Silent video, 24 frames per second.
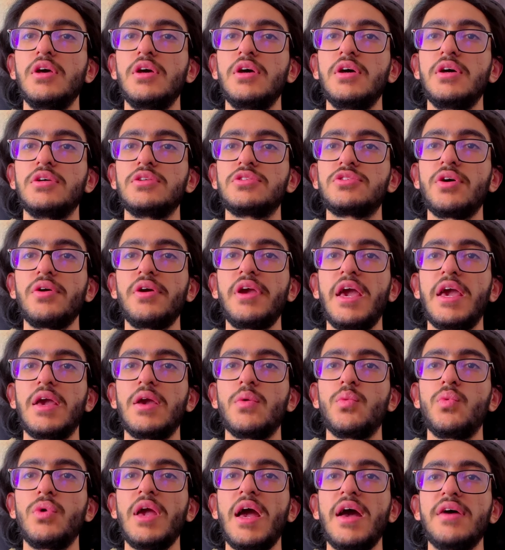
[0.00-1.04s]
So
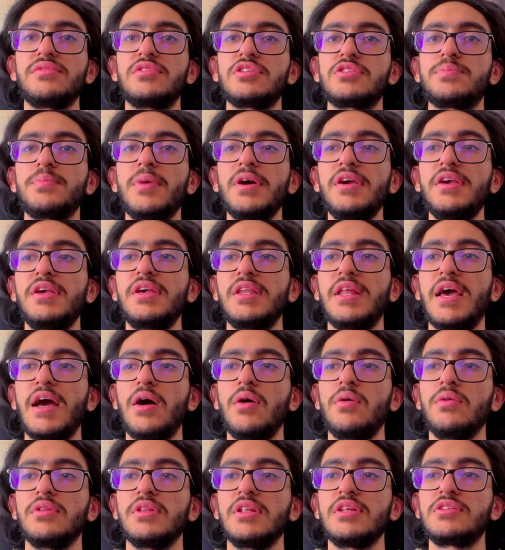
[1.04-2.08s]
okay, we have this monkey
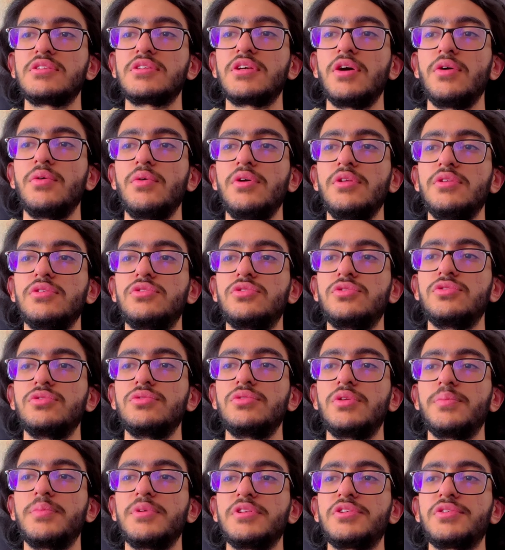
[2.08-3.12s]
now. Let's go into
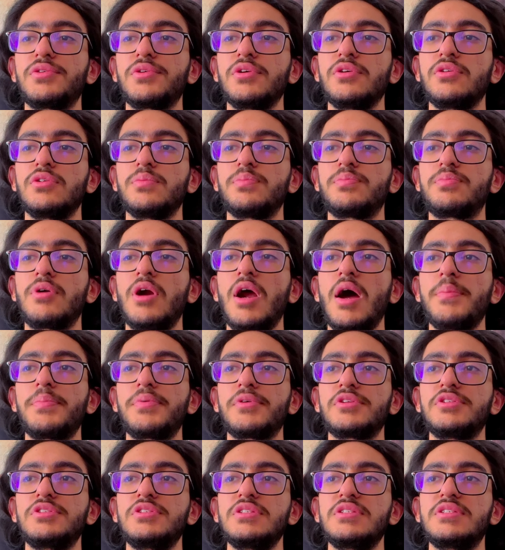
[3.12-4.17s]
the material
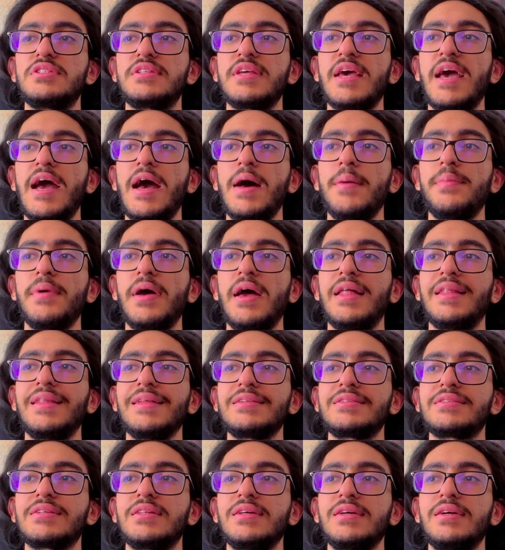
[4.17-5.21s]
properties tab and
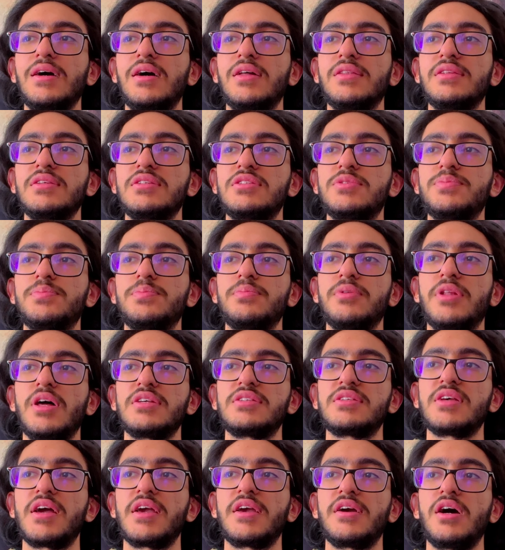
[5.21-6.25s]
let's click on this
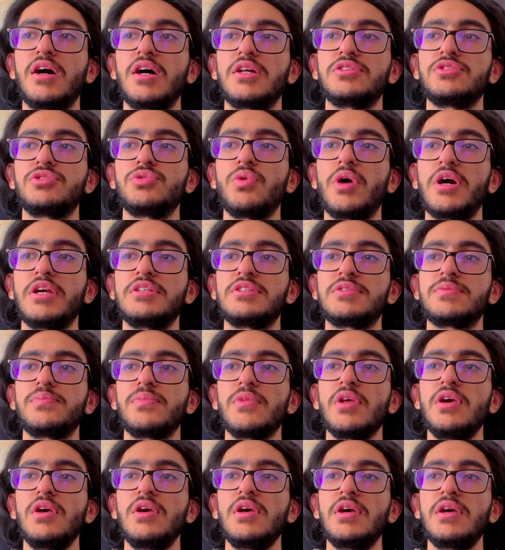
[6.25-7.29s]
plus icon twice.
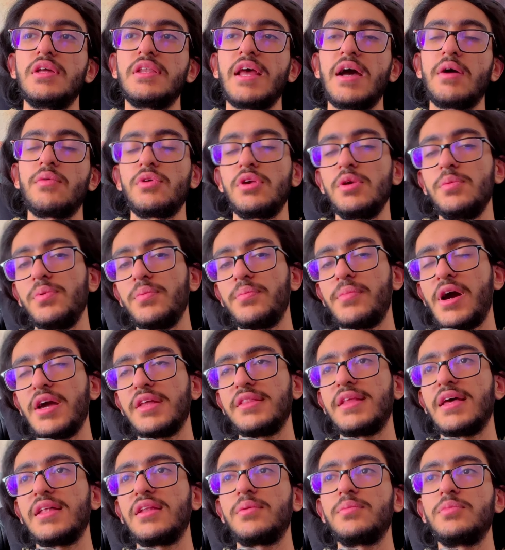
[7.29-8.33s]
Now keep in
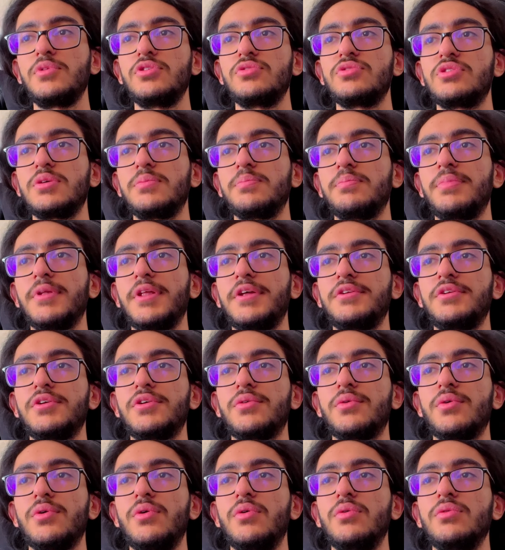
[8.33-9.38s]
mind that I'm using
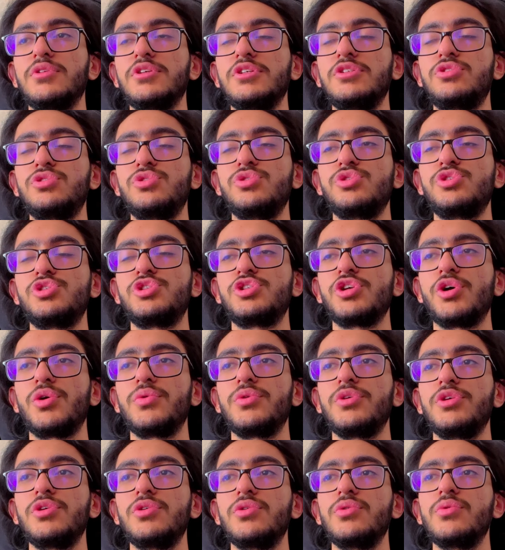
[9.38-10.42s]
Blender only to show
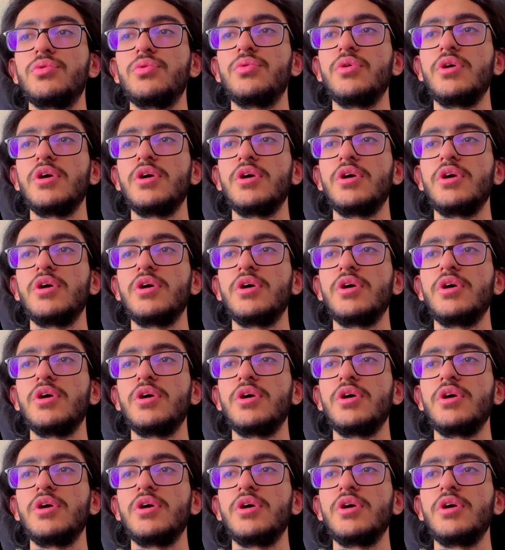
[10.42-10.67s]
you